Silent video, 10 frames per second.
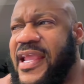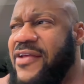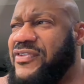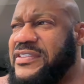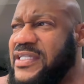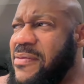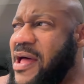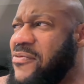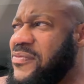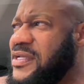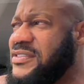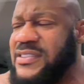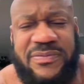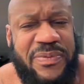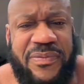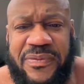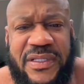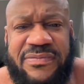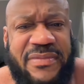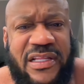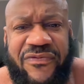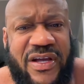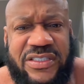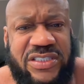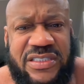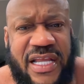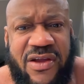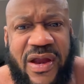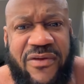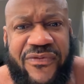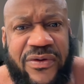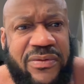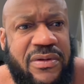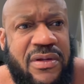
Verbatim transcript: And for some odd reason, these people, these motherfuckers just ain't grateful.